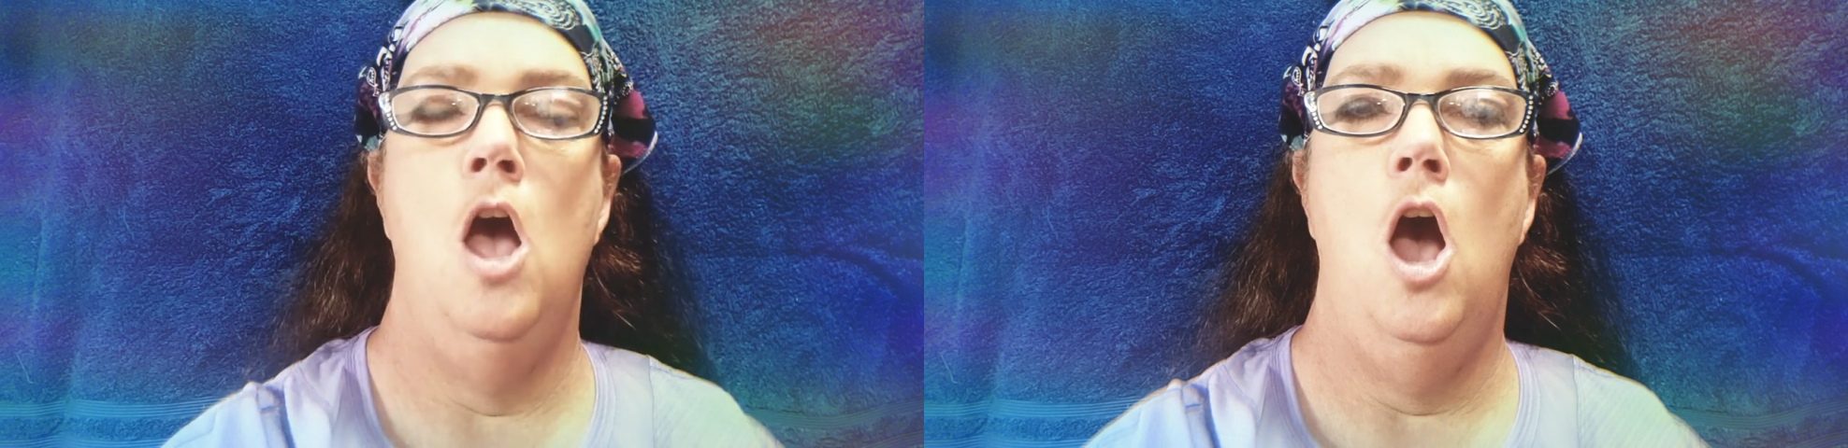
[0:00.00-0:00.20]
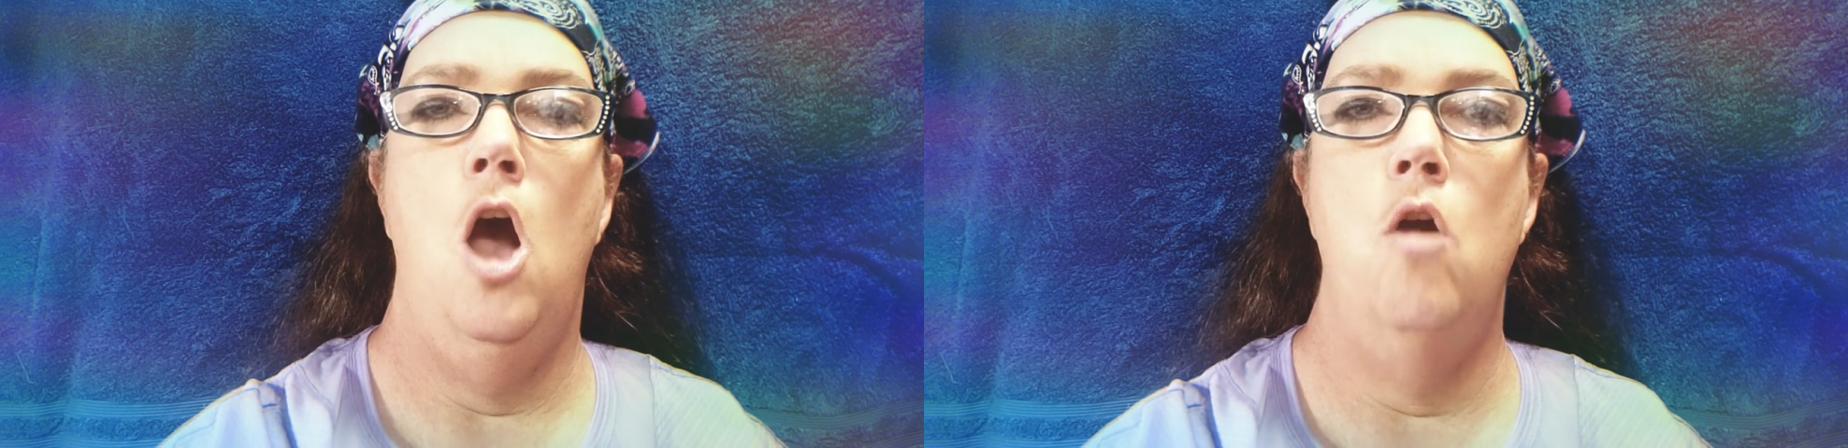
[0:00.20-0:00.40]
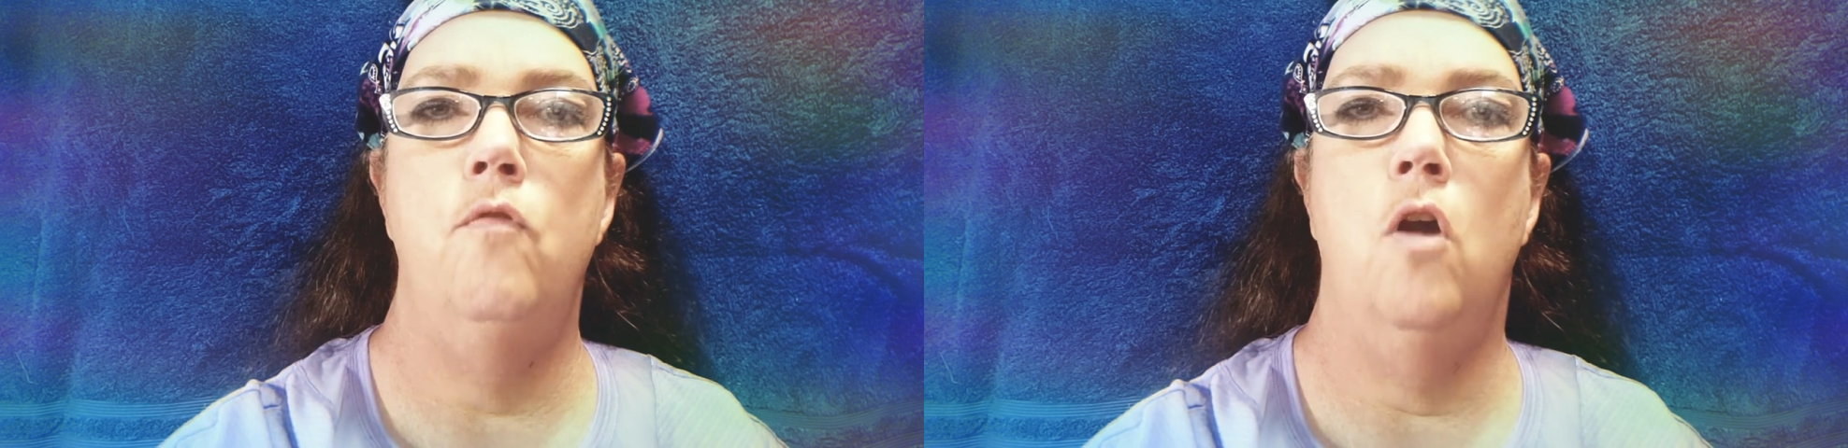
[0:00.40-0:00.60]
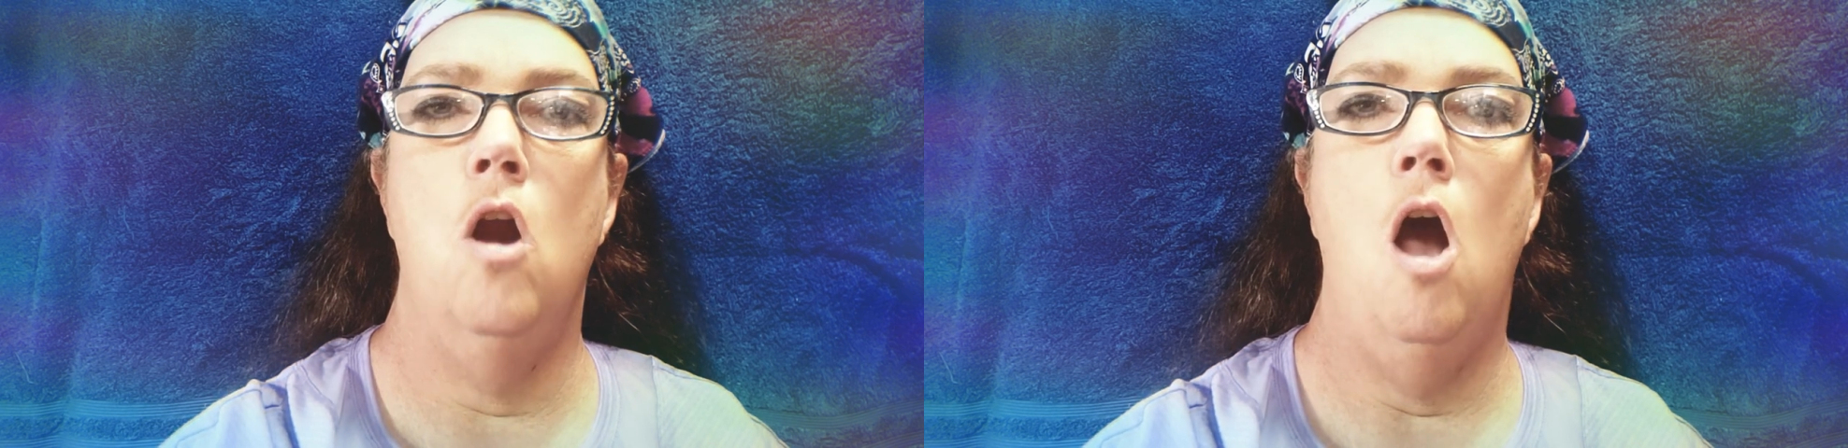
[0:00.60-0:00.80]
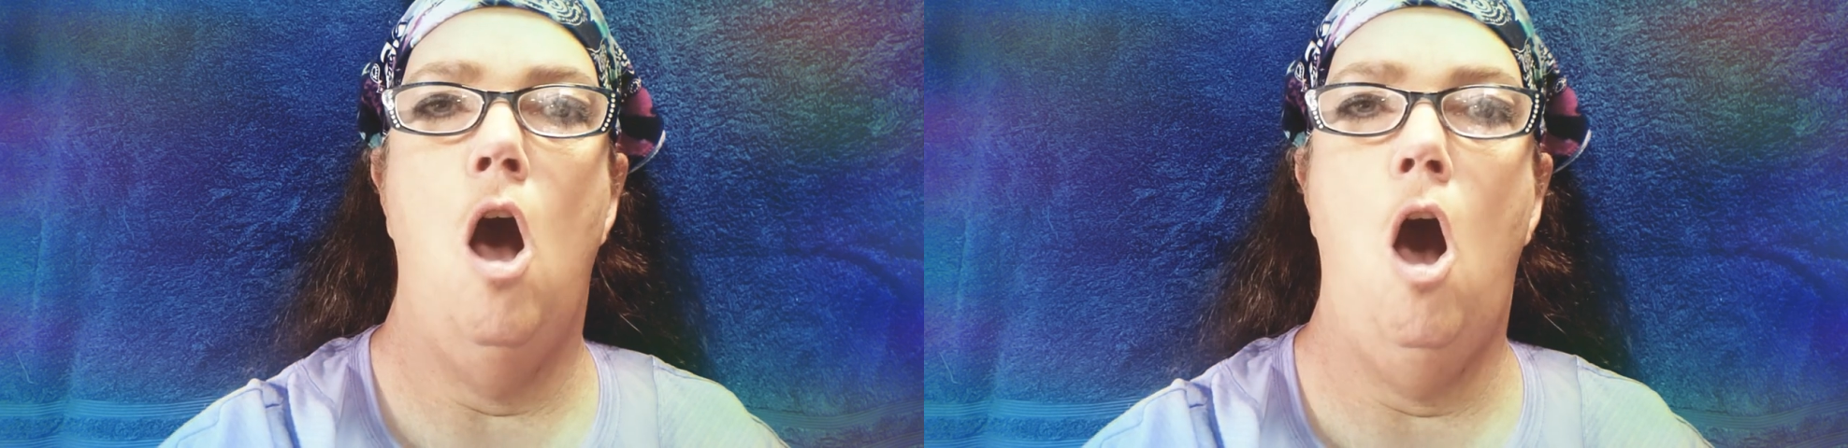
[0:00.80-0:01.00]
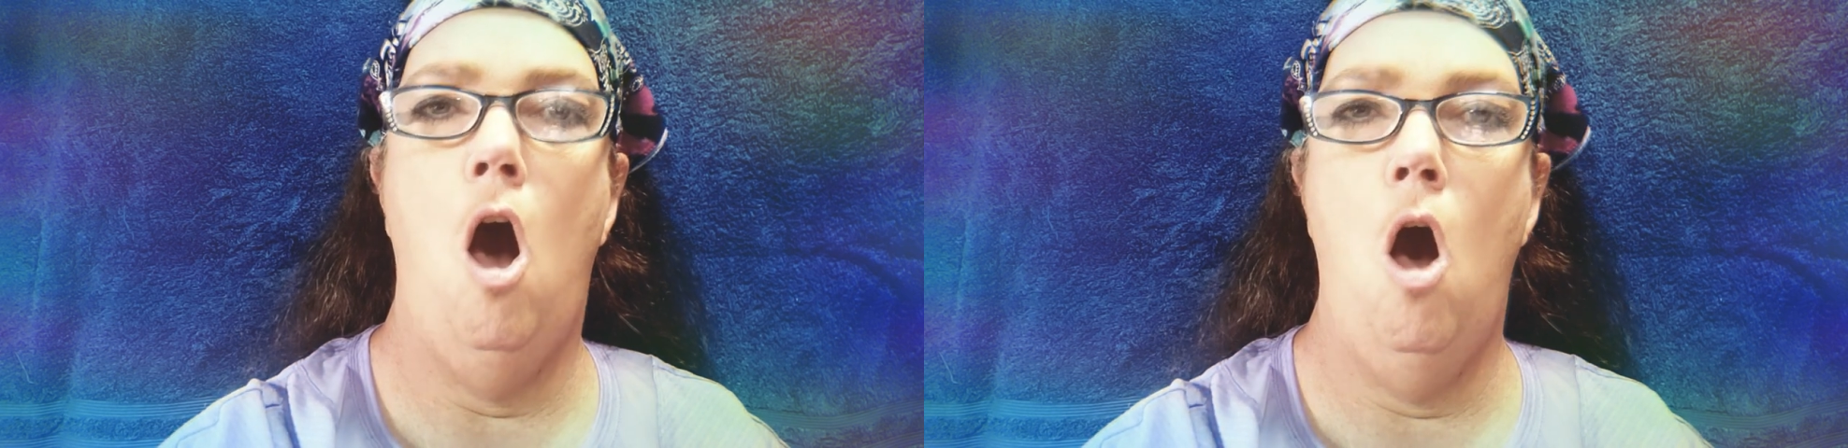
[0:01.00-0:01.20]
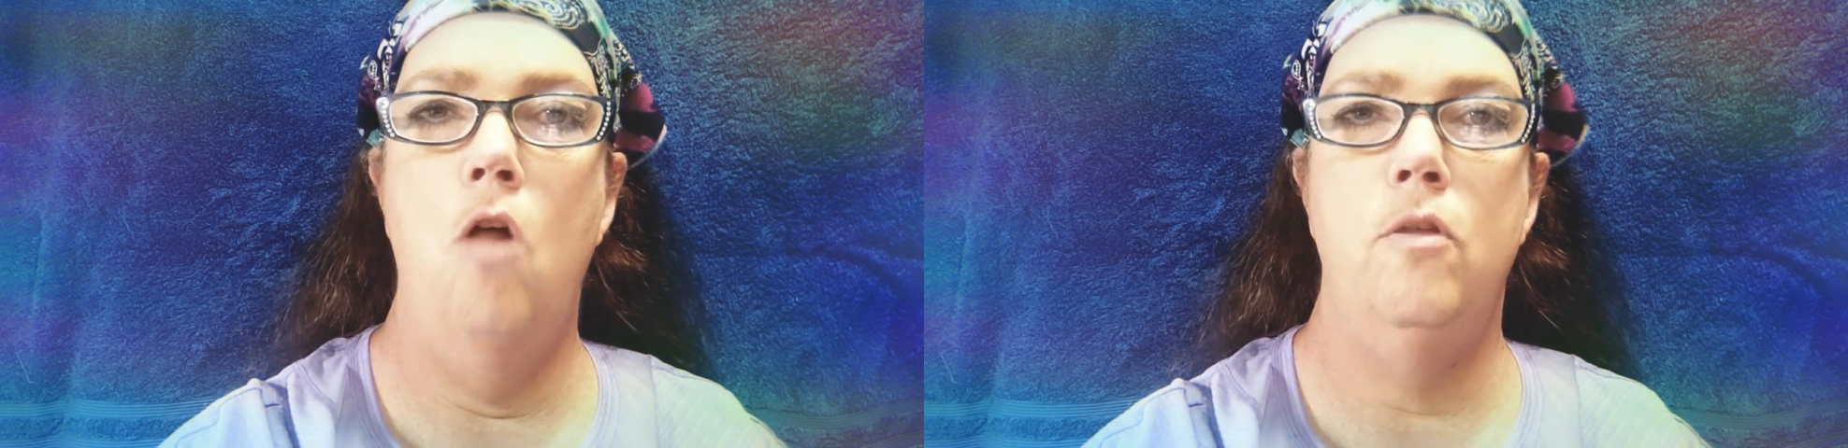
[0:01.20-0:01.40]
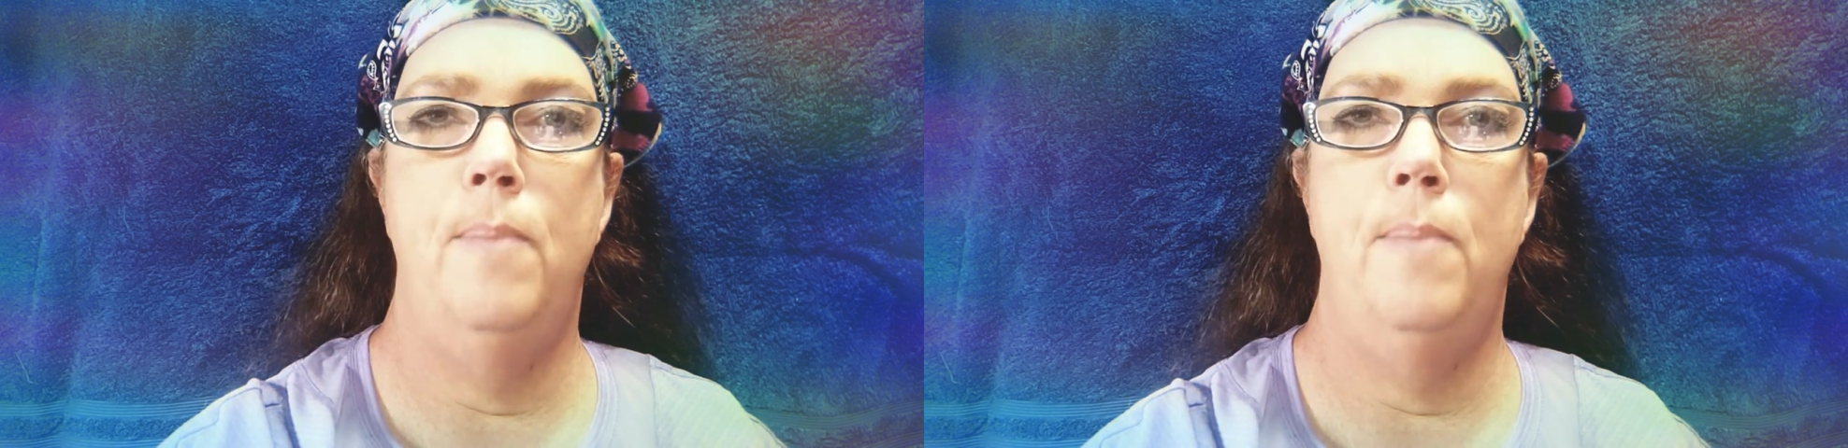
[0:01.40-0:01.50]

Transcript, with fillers: over all the